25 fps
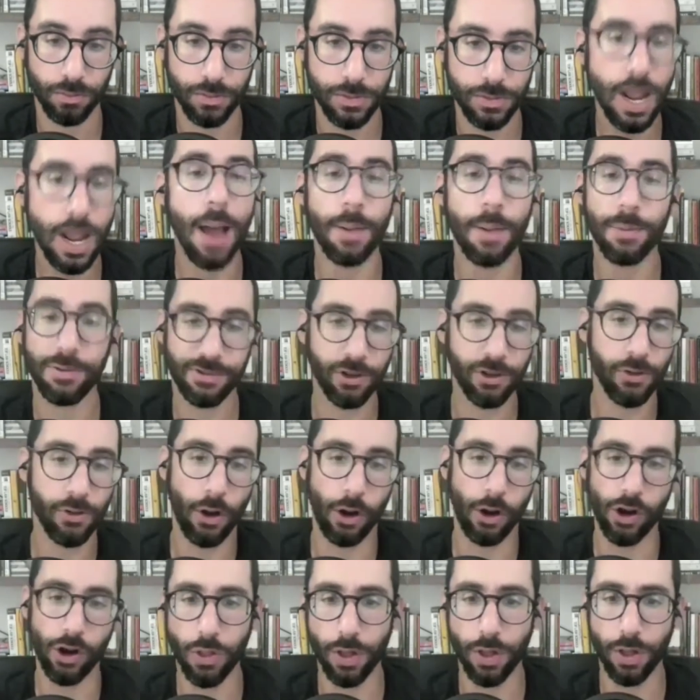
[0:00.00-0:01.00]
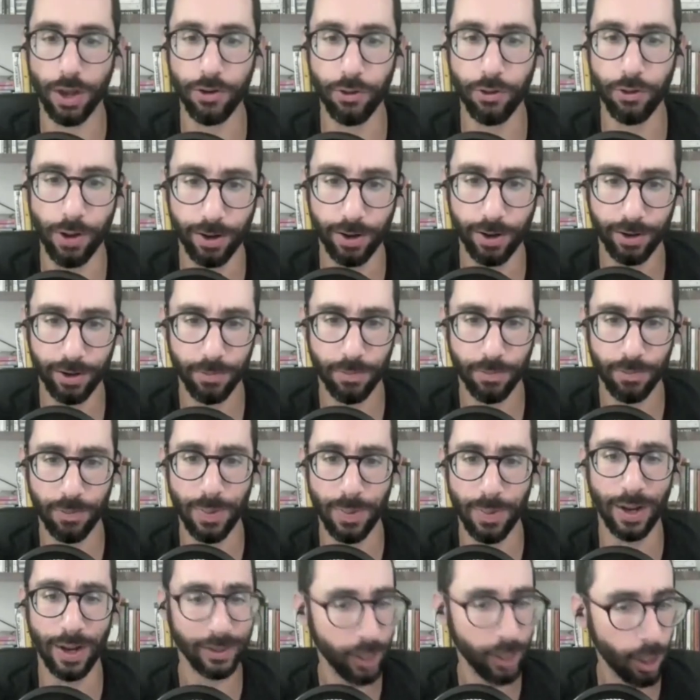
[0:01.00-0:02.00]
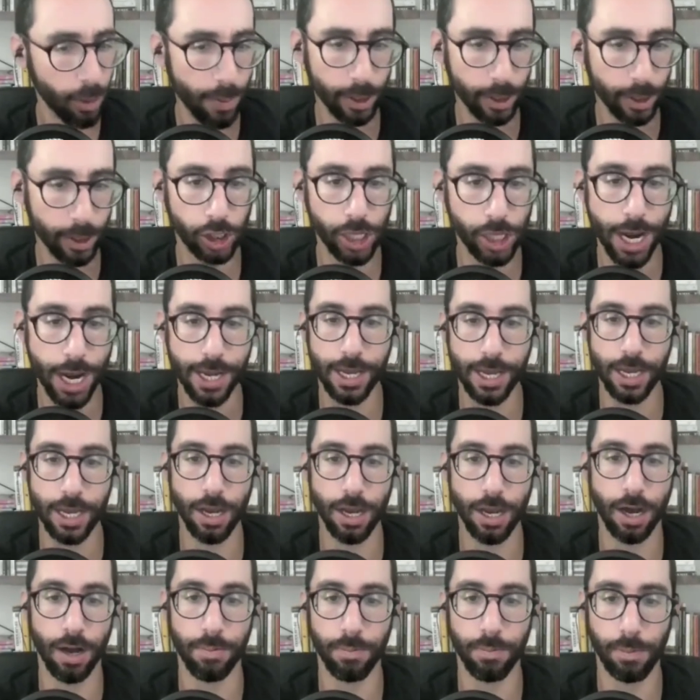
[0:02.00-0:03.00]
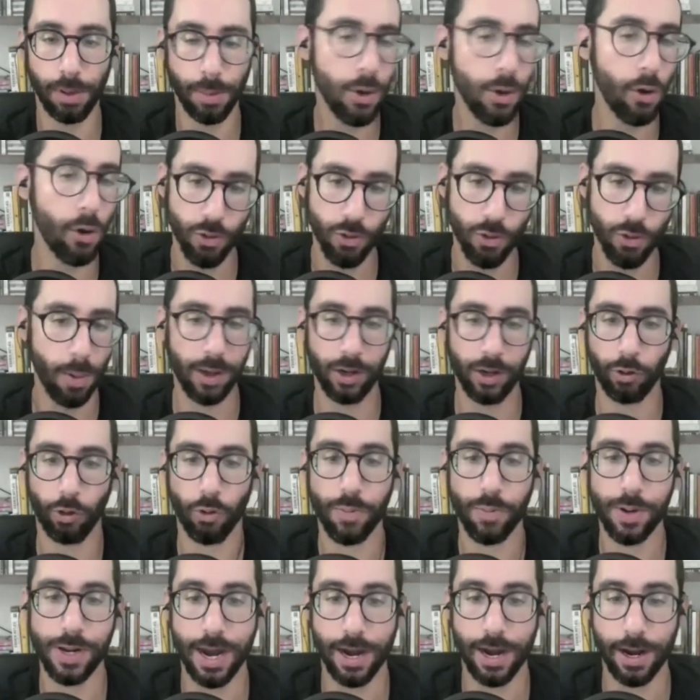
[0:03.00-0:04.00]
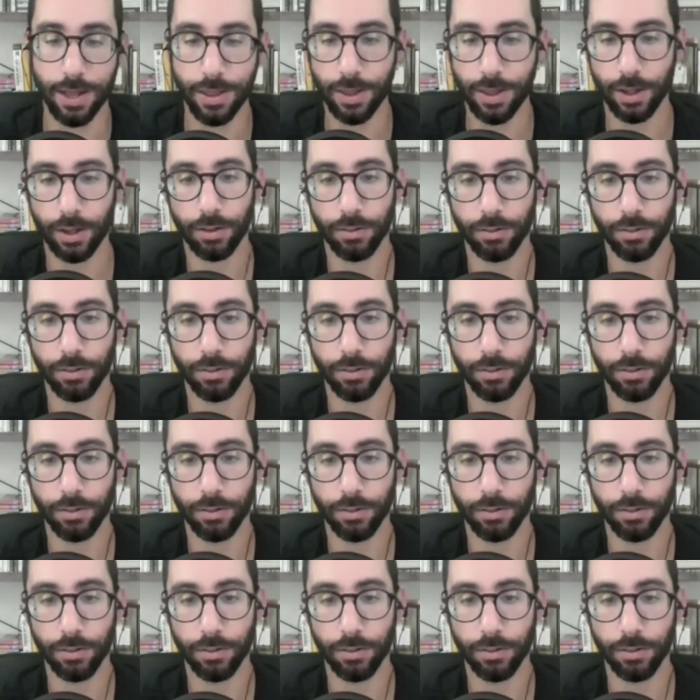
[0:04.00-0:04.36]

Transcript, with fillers: Yeah, I'm still there. I know the internet's been a little bit shaky. Uh, right. Let me know if you want me to repeat anything.